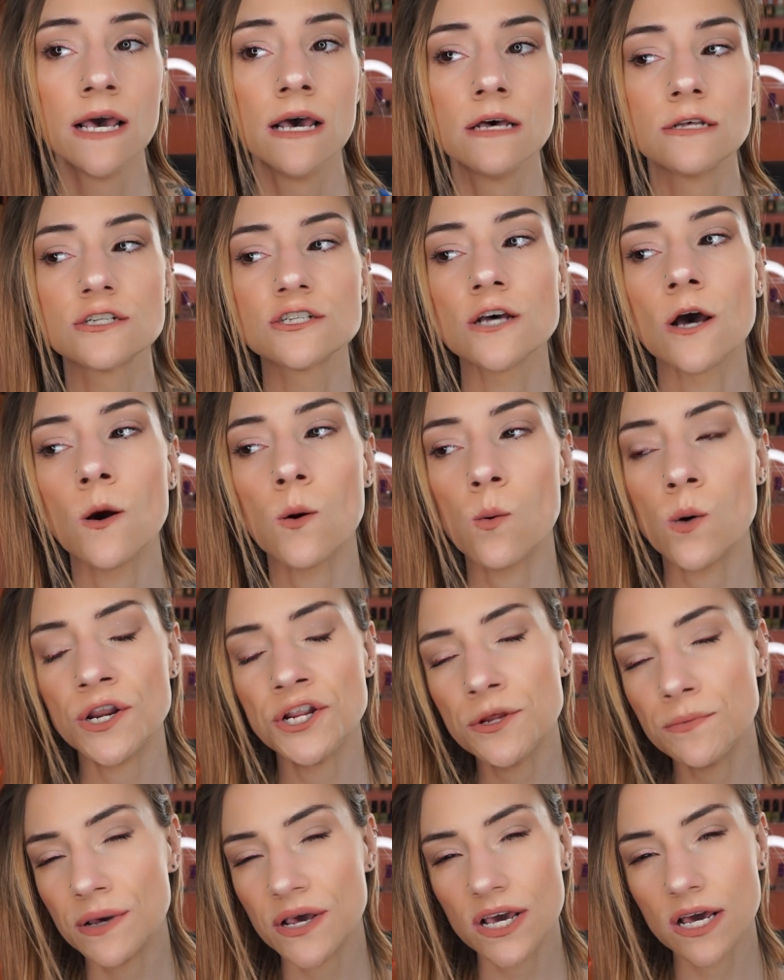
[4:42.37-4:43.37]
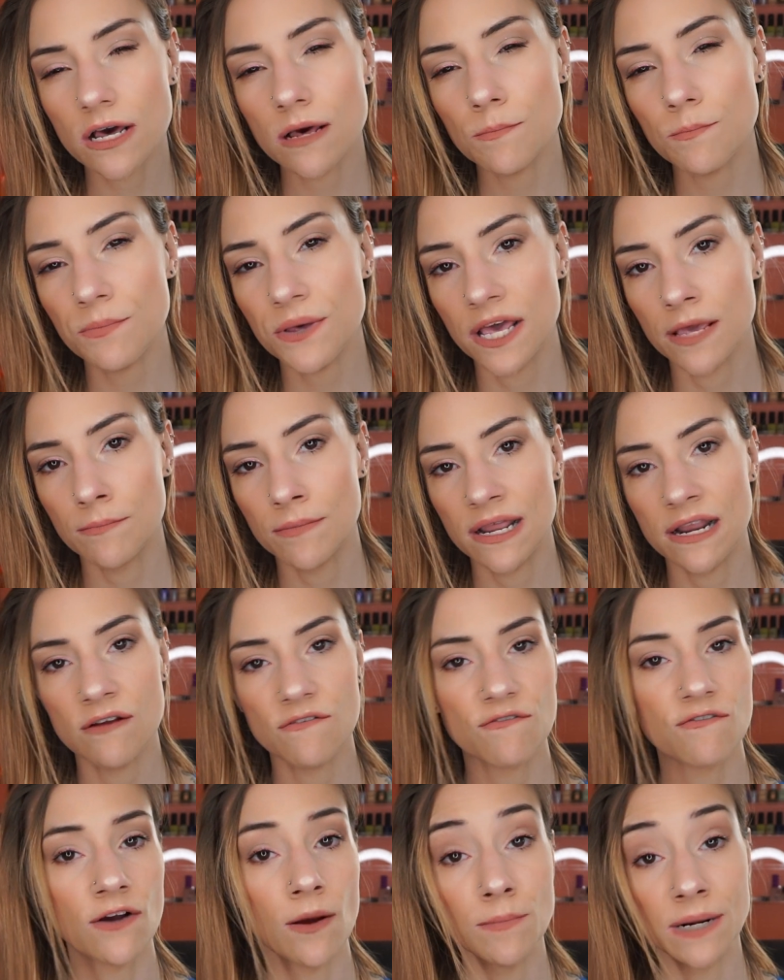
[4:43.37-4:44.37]
So when you pick up pigment
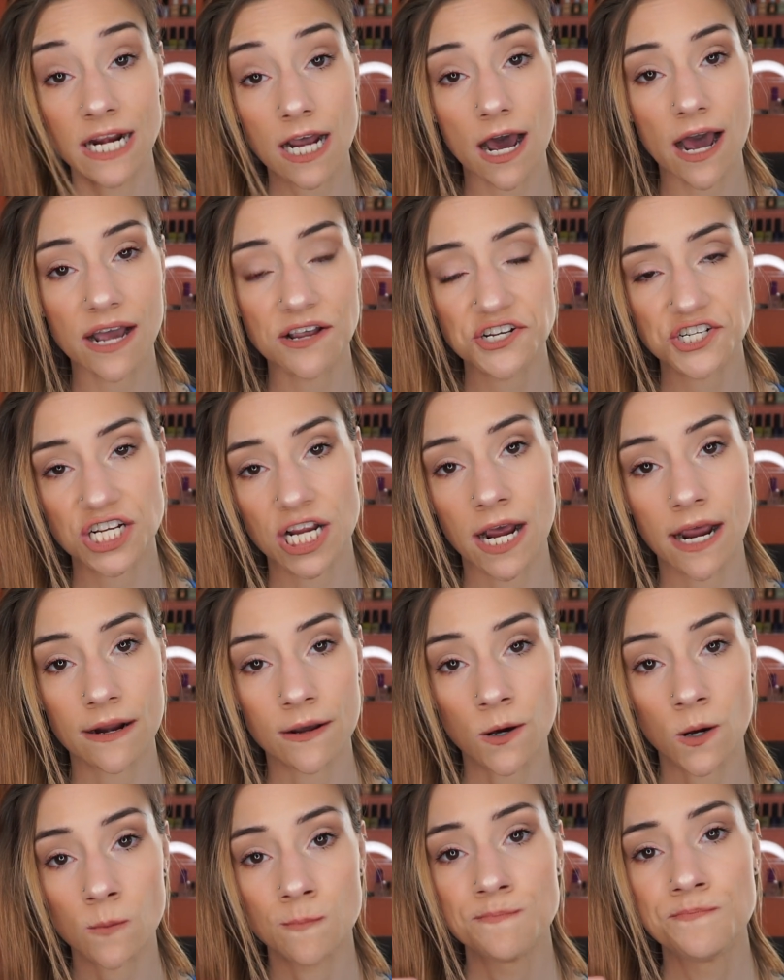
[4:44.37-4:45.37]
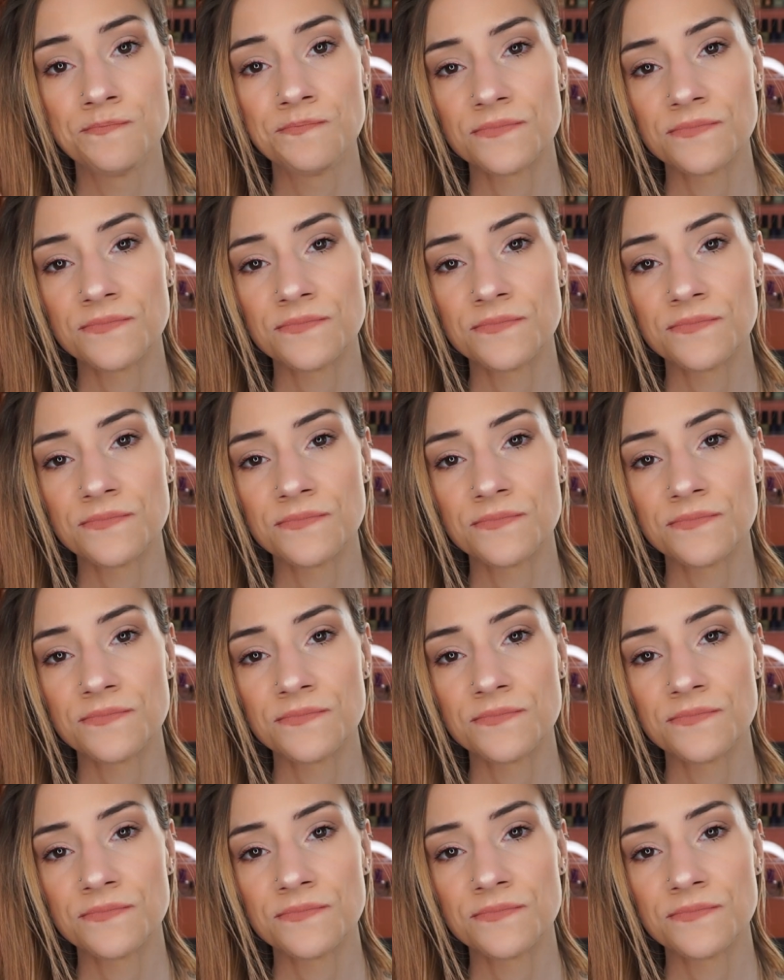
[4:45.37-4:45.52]
from an eyeshadow,